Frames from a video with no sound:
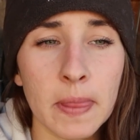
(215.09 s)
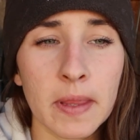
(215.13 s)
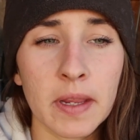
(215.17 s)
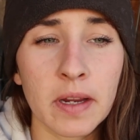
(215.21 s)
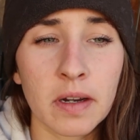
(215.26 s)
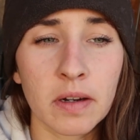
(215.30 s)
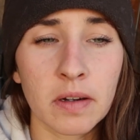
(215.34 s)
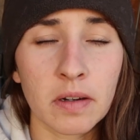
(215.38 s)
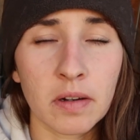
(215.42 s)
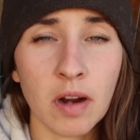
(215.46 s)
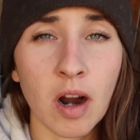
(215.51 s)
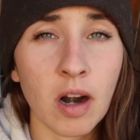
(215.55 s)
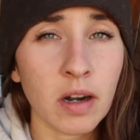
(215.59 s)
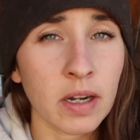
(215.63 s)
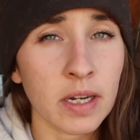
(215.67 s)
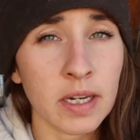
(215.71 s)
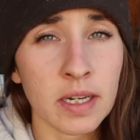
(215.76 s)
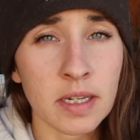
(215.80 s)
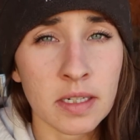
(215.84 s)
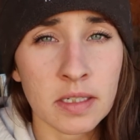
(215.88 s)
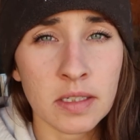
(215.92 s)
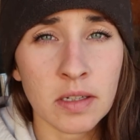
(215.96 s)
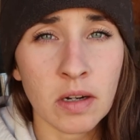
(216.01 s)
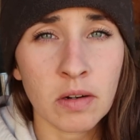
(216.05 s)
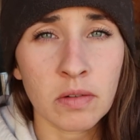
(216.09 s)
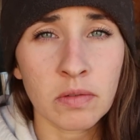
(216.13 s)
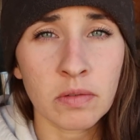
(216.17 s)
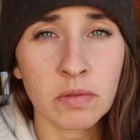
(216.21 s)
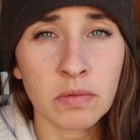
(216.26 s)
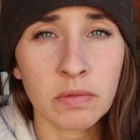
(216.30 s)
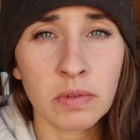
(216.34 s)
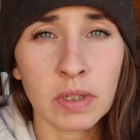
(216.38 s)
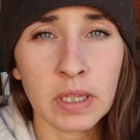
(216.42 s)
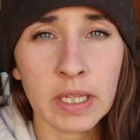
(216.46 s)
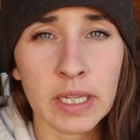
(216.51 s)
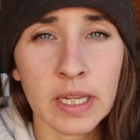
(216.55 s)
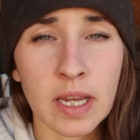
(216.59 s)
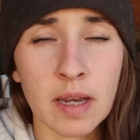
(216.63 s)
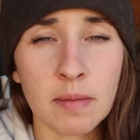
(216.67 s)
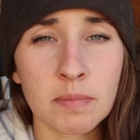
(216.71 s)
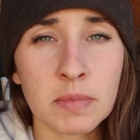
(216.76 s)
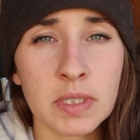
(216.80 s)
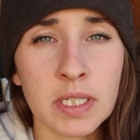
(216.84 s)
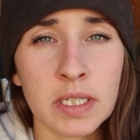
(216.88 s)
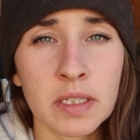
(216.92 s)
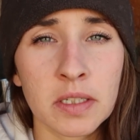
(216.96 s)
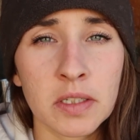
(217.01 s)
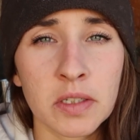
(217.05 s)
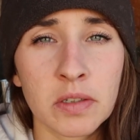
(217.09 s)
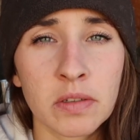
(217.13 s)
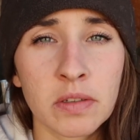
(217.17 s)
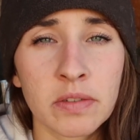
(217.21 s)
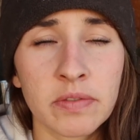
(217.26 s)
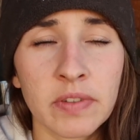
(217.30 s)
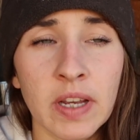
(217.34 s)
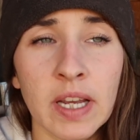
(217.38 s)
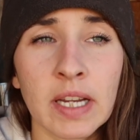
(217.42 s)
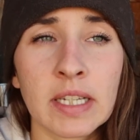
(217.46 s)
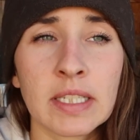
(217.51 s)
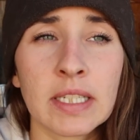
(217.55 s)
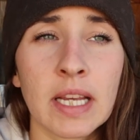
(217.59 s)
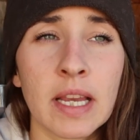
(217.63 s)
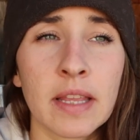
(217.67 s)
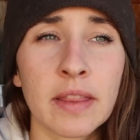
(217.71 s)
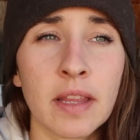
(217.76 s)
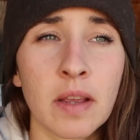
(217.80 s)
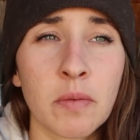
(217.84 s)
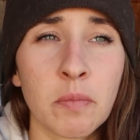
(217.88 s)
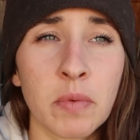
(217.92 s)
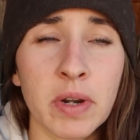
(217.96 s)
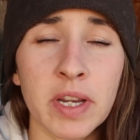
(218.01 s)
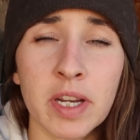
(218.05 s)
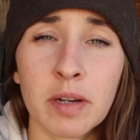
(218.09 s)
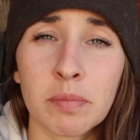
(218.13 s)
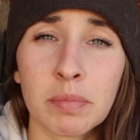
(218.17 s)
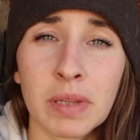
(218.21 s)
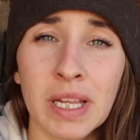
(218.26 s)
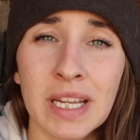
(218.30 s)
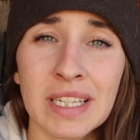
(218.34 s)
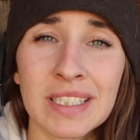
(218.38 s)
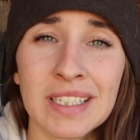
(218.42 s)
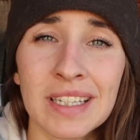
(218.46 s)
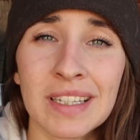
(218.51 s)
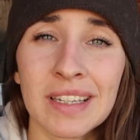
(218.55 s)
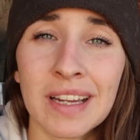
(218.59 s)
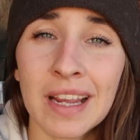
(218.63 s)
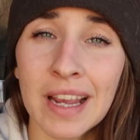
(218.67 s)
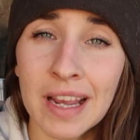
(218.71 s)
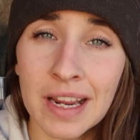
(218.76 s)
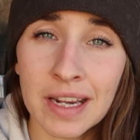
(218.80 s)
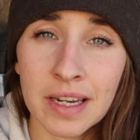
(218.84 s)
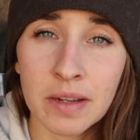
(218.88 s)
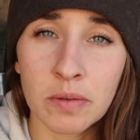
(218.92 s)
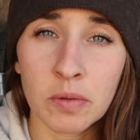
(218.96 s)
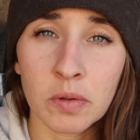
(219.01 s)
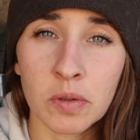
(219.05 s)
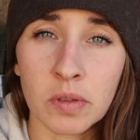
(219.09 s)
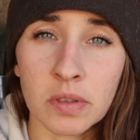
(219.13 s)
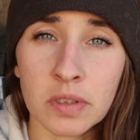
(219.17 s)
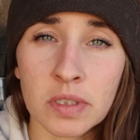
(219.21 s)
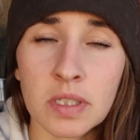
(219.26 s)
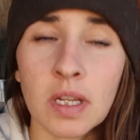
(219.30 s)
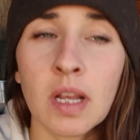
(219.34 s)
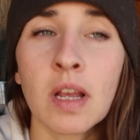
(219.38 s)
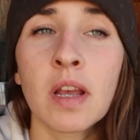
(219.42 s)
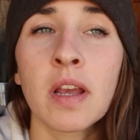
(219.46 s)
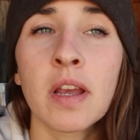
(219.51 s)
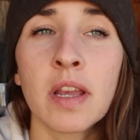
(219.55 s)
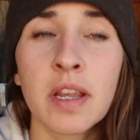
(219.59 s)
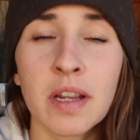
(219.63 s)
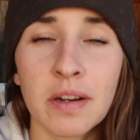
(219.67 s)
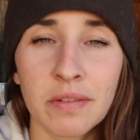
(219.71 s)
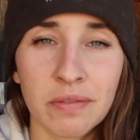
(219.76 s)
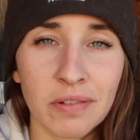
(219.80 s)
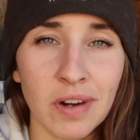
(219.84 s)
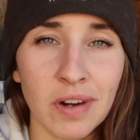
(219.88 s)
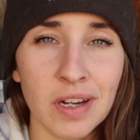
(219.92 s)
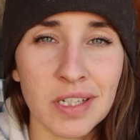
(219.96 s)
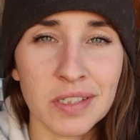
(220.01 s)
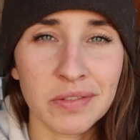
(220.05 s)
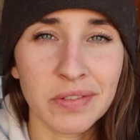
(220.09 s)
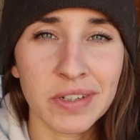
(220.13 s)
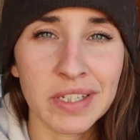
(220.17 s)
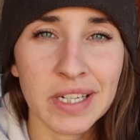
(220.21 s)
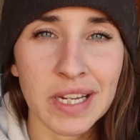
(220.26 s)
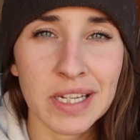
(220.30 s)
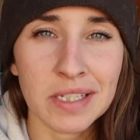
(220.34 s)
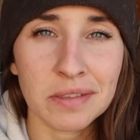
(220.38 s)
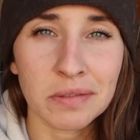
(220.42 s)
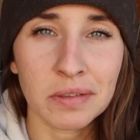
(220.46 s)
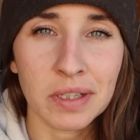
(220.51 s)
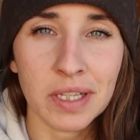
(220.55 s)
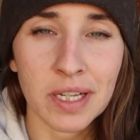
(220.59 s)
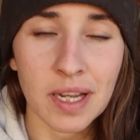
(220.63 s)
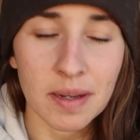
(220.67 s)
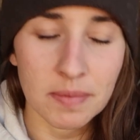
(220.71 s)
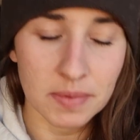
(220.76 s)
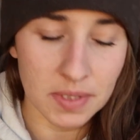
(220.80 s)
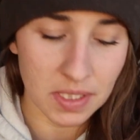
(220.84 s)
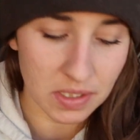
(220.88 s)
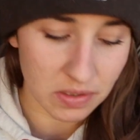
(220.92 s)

Your hardiness zone really comes into effect, and then when you're planting annuals, your frost-free days really comes